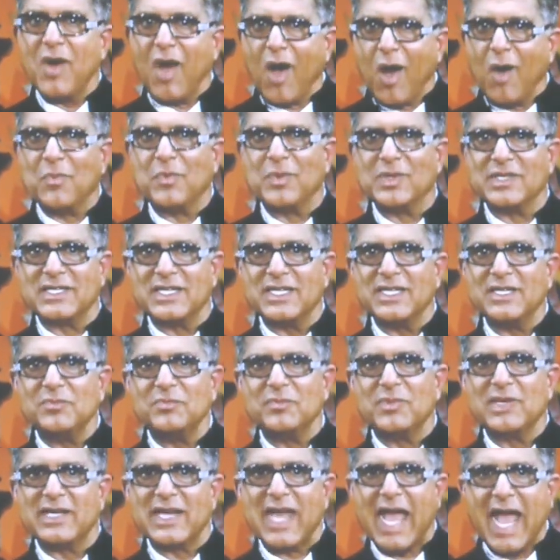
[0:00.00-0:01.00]
opposite
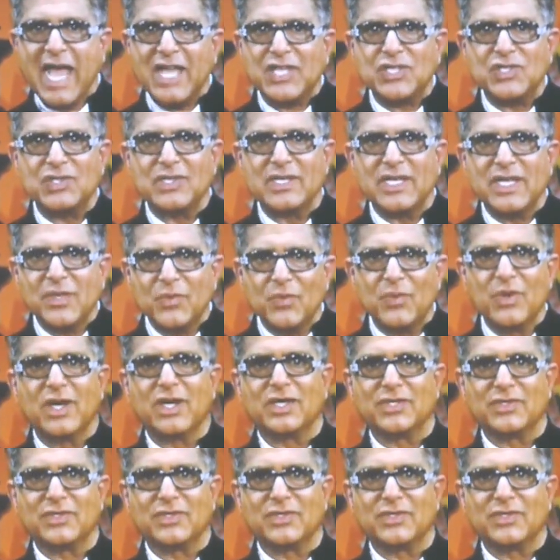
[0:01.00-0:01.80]
but actually work